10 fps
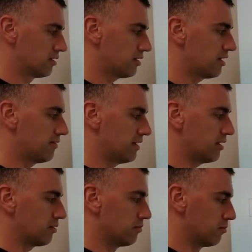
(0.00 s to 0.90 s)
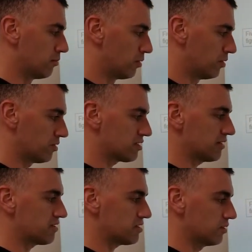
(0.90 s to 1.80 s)
giving moles of
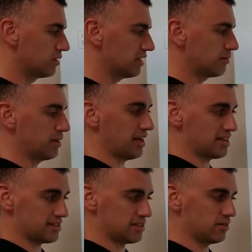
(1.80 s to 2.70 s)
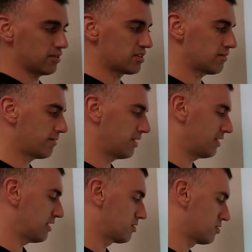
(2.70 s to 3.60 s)
sodium as the units of your final
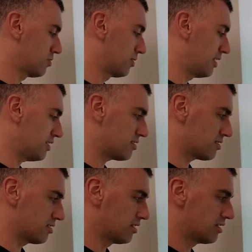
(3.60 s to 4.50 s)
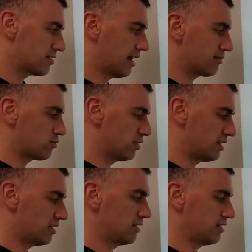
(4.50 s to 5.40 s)
answer. So this times
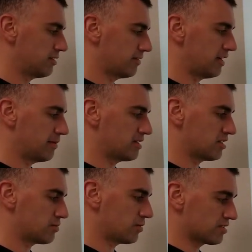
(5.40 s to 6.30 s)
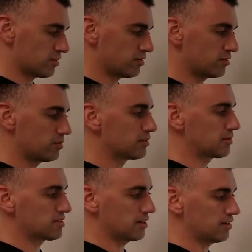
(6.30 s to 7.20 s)
1 divided by 6.022
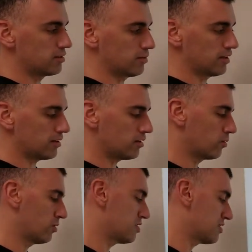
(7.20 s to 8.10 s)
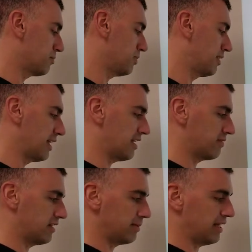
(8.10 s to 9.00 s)
times 10 to the 23rd, or just simply that
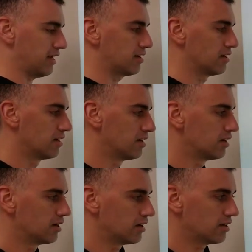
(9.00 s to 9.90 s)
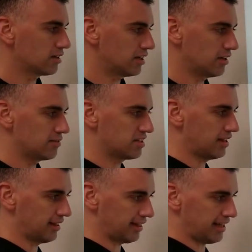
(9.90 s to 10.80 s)
divided by that, gives
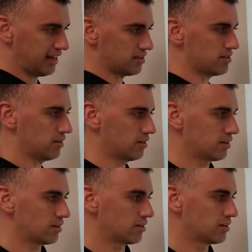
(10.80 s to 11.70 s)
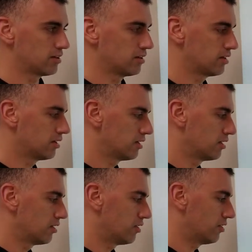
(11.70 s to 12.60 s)
that answer.
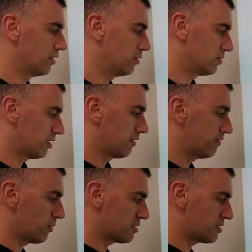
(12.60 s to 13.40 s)
Note 4